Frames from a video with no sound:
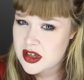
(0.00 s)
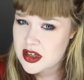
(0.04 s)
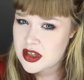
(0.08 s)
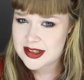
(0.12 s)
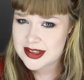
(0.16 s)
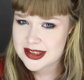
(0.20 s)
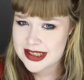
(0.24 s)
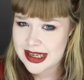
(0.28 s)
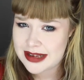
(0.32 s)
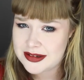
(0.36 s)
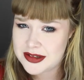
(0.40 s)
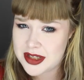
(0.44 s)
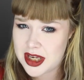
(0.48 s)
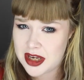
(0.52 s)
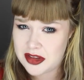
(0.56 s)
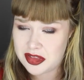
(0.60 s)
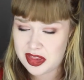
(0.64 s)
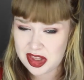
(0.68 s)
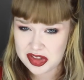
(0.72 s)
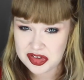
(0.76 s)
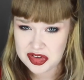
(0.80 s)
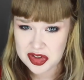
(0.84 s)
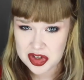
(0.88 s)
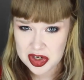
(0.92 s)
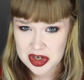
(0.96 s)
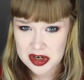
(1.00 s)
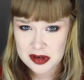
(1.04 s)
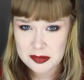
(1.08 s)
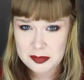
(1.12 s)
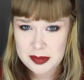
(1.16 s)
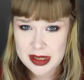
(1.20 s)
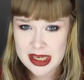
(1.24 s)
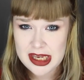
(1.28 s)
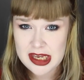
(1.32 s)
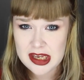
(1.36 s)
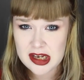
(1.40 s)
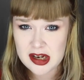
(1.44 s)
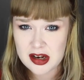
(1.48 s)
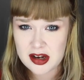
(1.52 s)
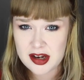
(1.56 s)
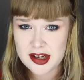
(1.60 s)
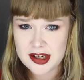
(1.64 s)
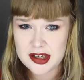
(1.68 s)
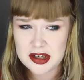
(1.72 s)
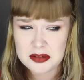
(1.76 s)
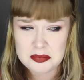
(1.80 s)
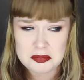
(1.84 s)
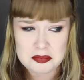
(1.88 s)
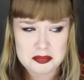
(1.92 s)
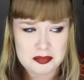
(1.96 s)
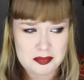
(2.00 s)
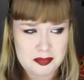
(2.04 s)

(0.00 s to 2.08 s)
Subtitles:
Sounds like there's gonna be like